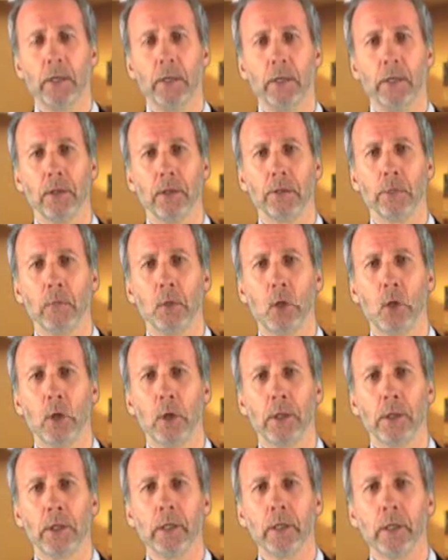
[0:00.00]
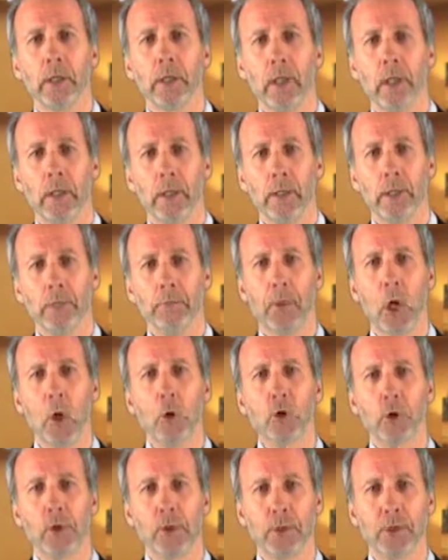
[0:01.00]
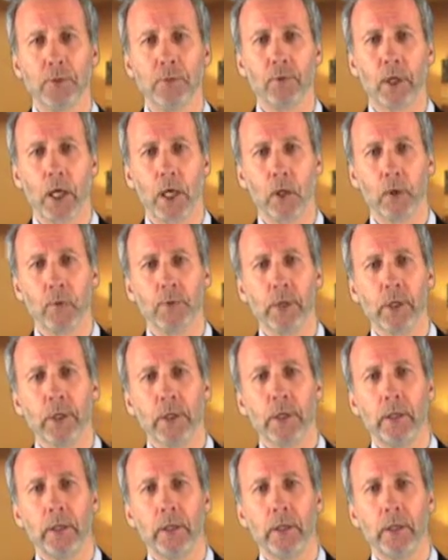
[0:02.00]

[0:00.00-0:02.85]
there's more emotions involved